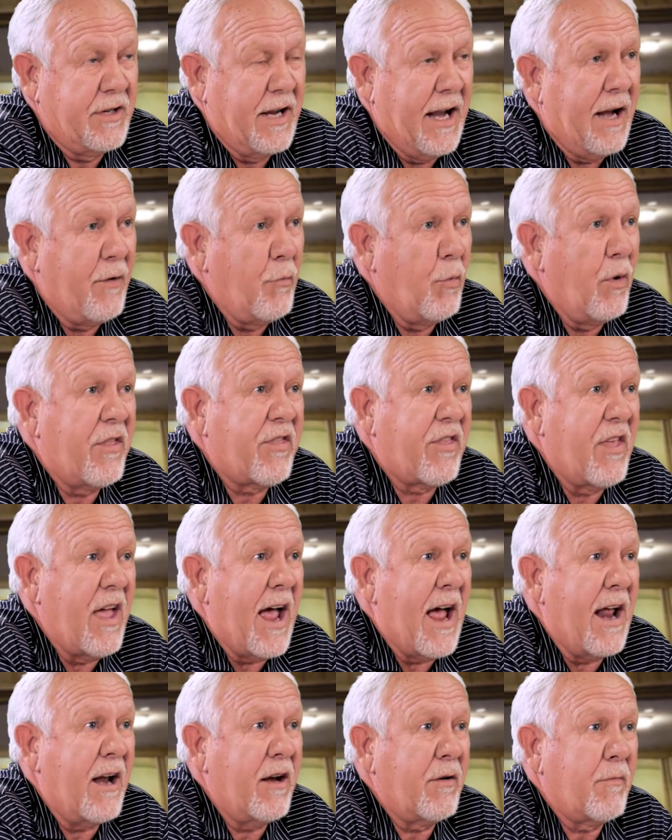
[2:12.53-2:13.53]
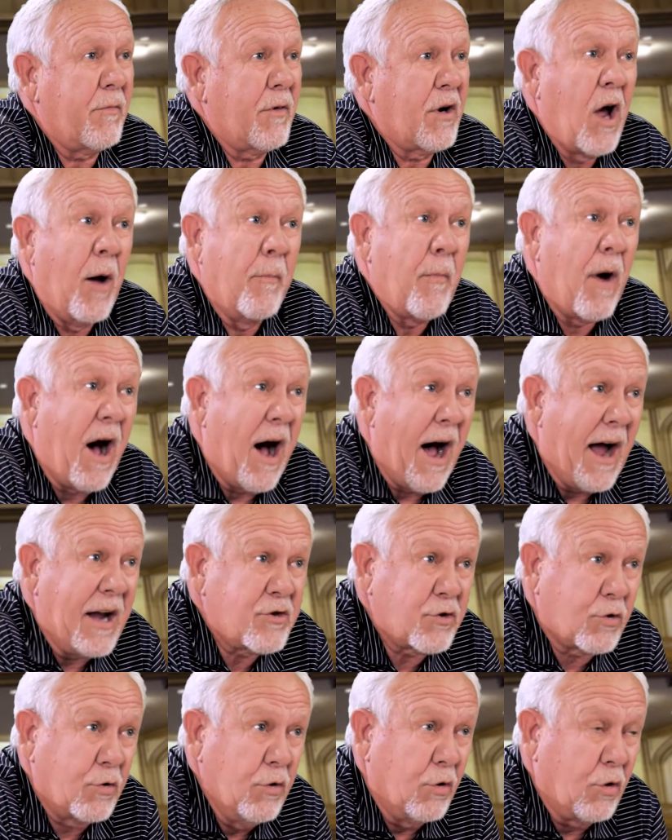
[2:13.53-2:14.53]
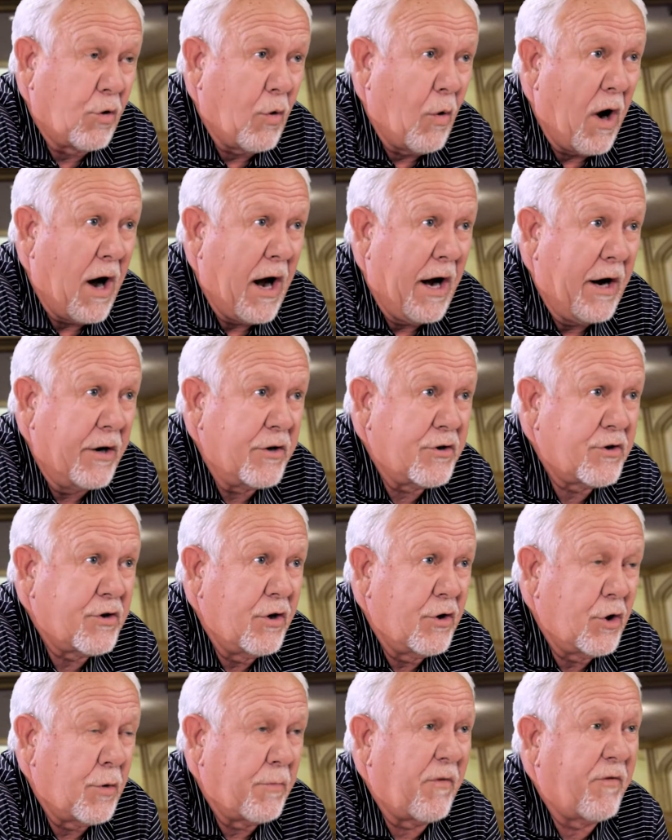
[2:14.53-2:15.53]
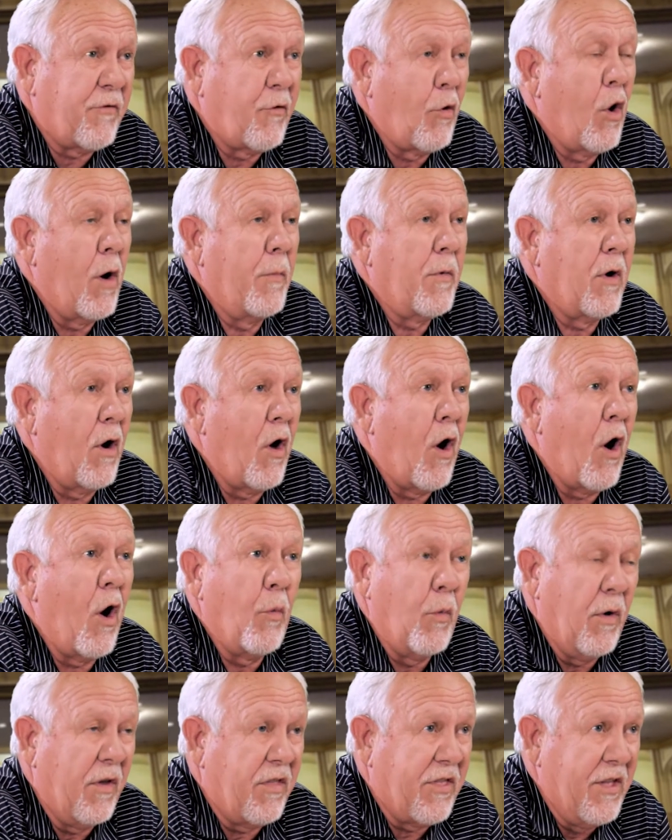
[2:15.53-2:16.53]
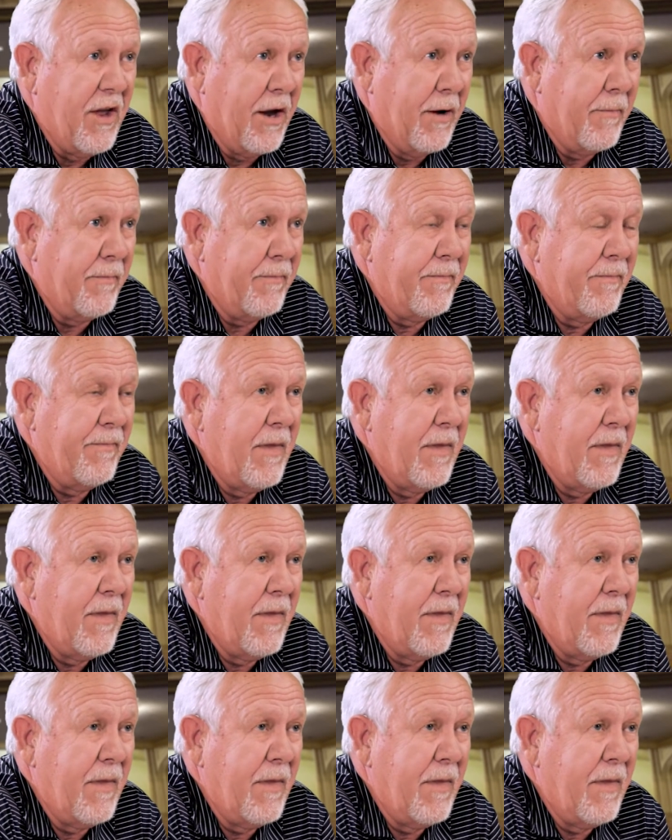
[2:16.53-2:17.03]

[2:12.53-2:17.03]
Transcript: and with that come high school choirs to perform along with them.